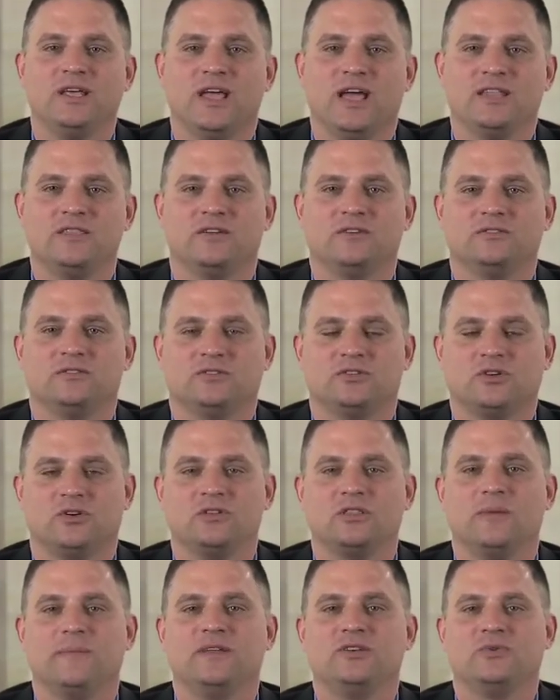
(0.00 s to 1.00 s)
and then
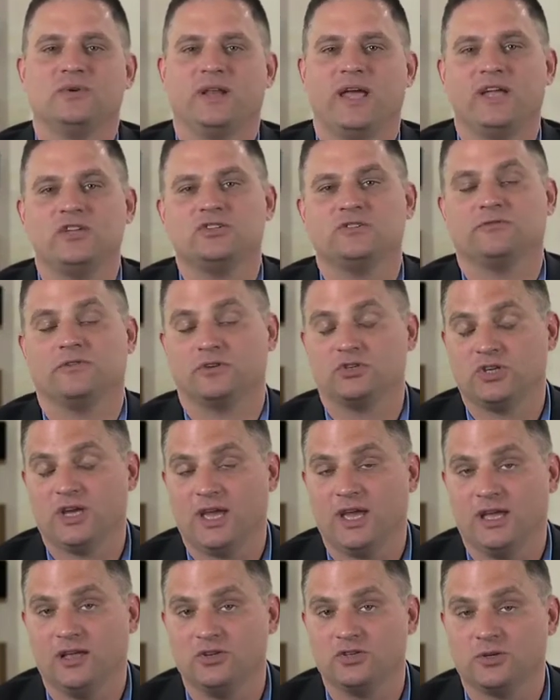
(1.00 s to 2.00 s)
turn them into an agent for
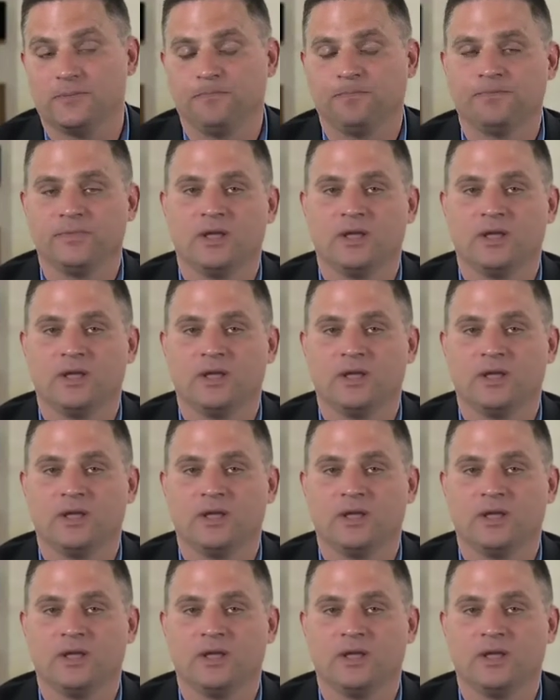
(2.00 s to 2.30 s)
change.